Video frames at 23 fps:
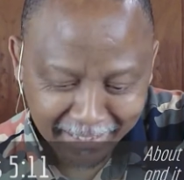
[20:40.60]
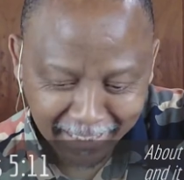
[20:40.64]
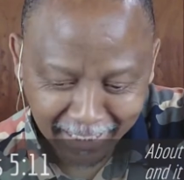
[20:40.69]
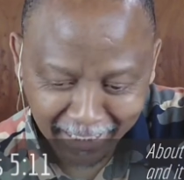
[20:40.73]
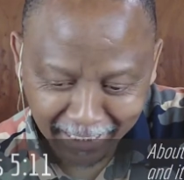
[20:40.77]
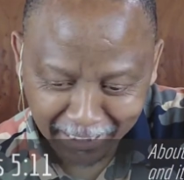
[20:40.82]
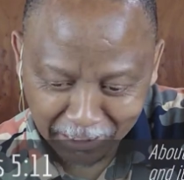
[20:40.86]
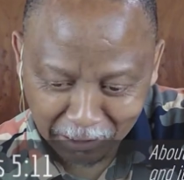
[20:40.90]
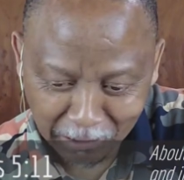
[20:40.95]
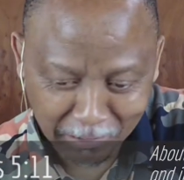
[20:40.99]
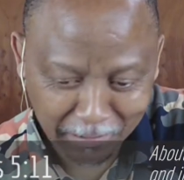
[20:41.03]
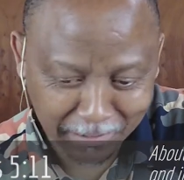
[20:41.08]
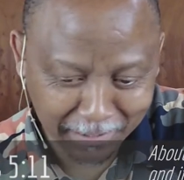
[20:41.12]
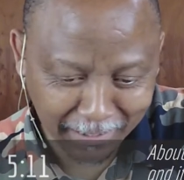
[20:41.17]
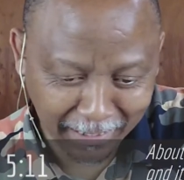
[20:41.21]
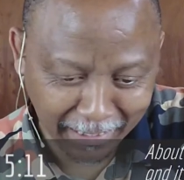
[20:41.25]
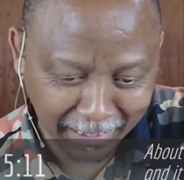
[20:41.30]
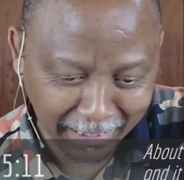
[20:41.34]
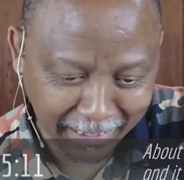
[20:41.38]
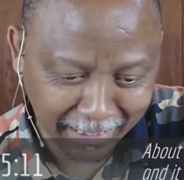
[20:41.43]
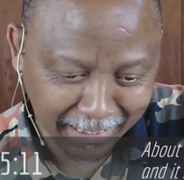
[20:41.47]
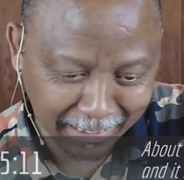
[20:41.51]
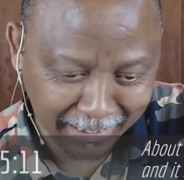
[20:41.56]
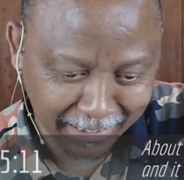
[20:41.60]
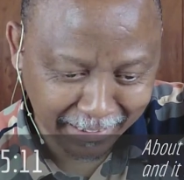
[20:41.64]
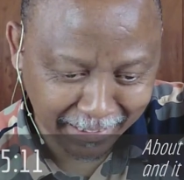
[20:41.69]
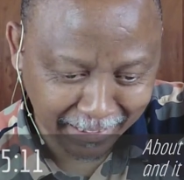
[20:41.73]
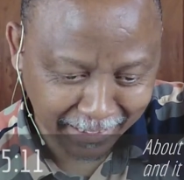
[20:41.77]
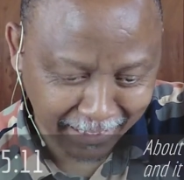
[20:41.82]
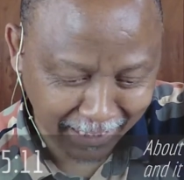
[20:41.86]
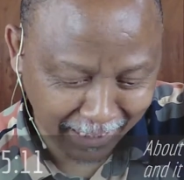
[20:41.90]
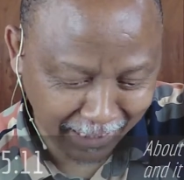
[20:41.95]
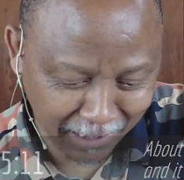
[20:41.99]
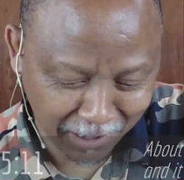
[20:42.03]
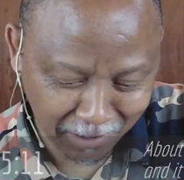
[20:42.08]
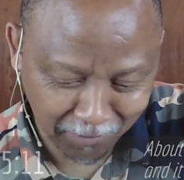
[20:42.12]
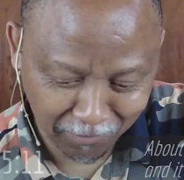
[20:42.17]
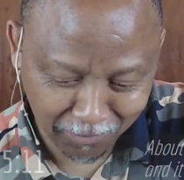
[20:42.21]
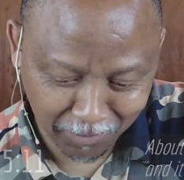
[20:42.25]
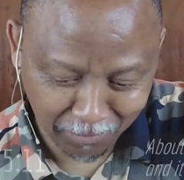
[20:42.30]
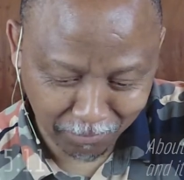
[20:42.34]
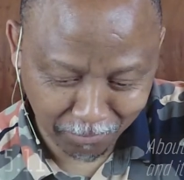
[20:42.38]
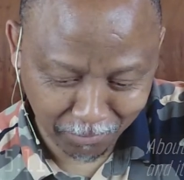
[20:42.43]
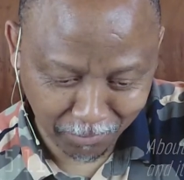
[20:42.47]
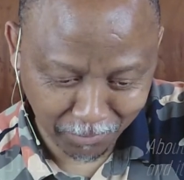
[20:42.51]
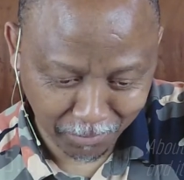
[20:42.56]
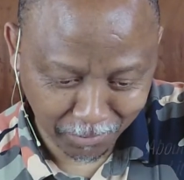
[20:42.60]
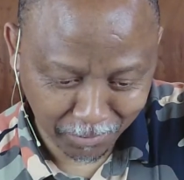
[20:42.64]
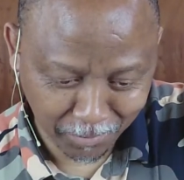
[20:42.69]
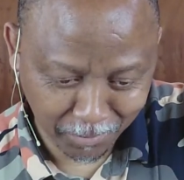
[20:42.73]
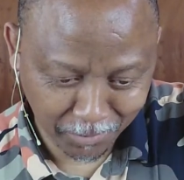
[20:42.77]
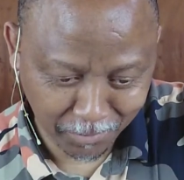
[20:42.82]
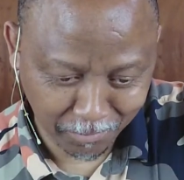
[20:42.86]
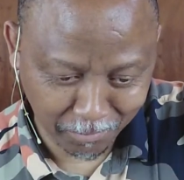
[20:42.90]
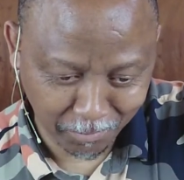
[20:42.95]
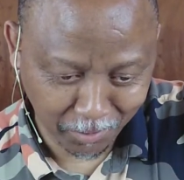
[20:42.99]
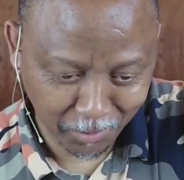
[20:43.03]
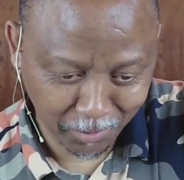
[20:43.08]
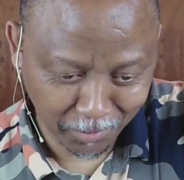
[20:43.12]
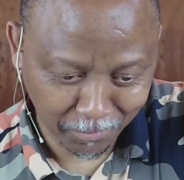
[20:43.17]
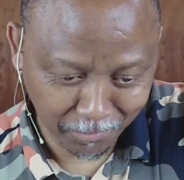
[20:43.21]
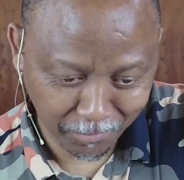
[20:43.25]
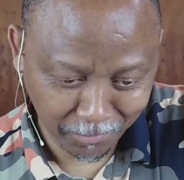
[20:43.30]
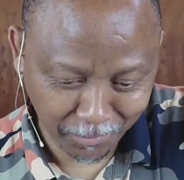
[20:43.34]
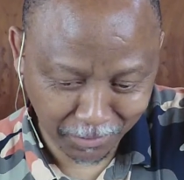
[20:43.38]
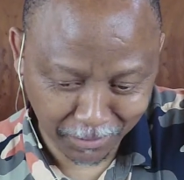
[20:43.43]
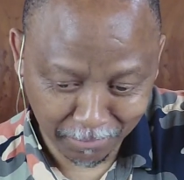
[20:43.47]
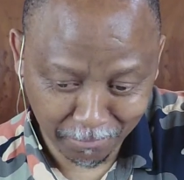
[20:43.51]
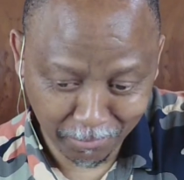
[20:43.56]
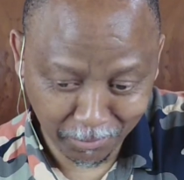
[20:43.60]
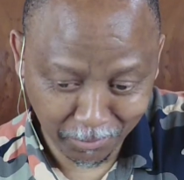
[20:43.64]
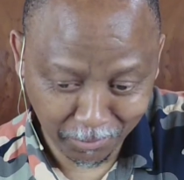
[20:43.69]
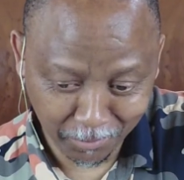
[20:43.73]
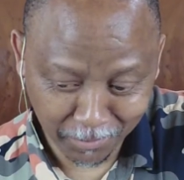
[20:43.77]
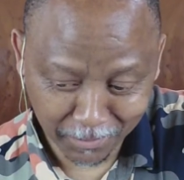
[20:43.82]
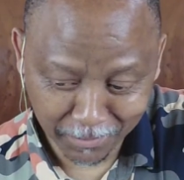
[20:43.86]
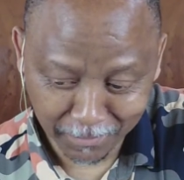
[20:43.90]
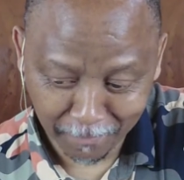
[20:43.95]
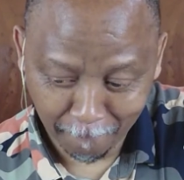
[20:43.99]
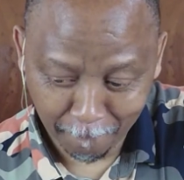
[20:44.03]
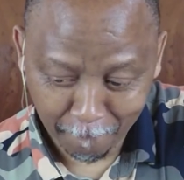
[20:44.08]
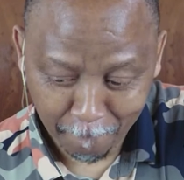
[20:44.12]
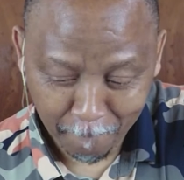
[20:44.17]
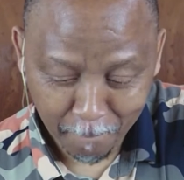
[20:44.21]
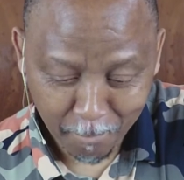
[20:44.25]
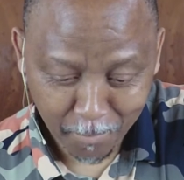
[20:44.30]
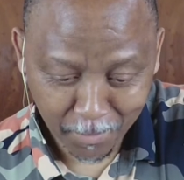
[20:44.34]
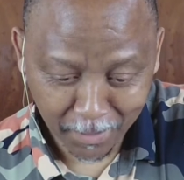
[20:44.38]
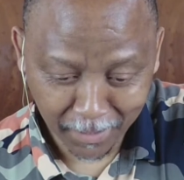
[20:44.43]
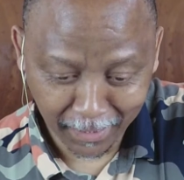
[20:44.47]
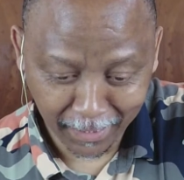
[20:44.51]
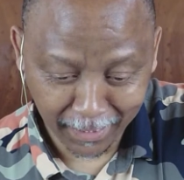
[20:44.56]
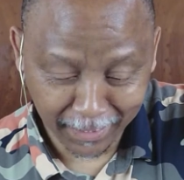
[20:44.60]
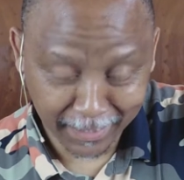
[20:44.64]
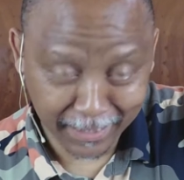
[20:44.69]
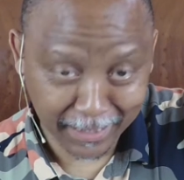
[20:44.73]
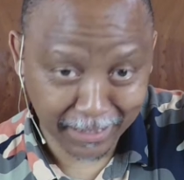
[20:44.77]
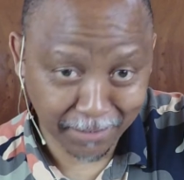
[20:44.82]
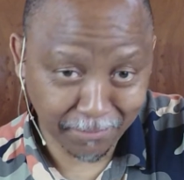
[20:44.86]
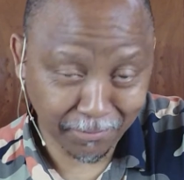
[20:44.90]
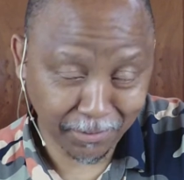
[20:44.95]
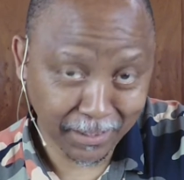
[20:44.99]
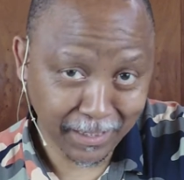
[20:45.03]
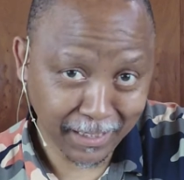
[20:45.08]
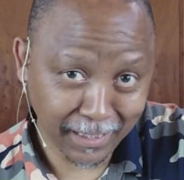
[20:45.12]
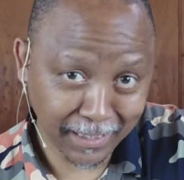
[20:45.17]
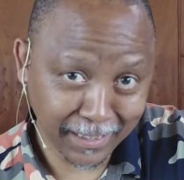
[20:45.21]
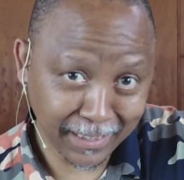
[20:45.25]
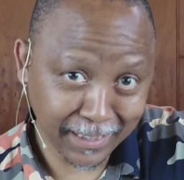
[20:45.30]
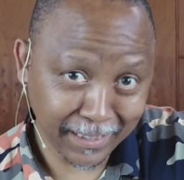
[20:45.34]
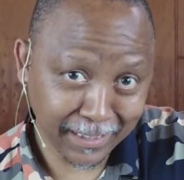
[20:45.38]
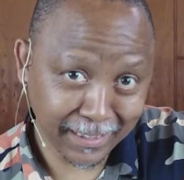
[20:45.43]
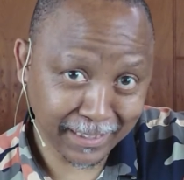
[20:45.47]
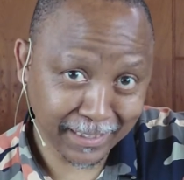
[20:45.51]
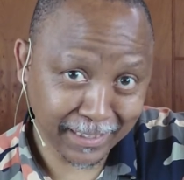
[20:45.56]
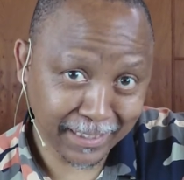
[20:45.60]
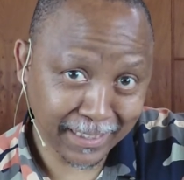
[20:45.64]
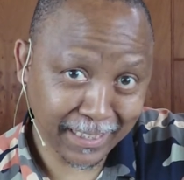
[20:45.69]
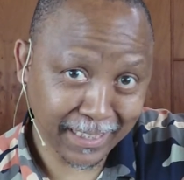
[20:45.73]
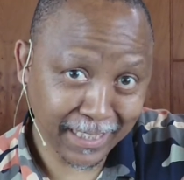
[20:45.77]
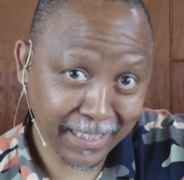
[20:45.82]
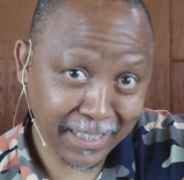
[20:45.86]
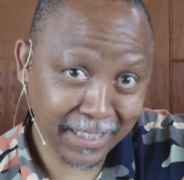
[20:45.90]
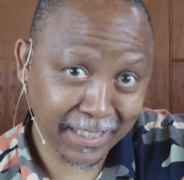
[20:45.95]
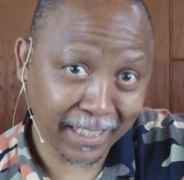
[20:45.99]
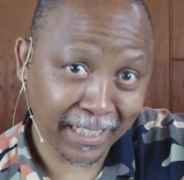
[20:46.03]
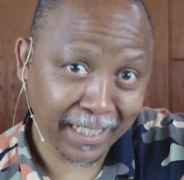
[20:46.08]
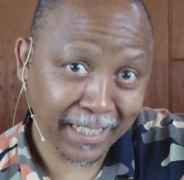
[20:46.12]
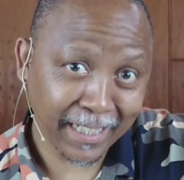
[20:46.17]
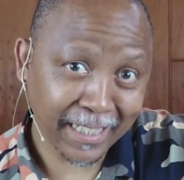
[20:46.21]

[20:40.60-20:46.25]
I don't think the writer of the book of Hebrews had difficulties in teaching.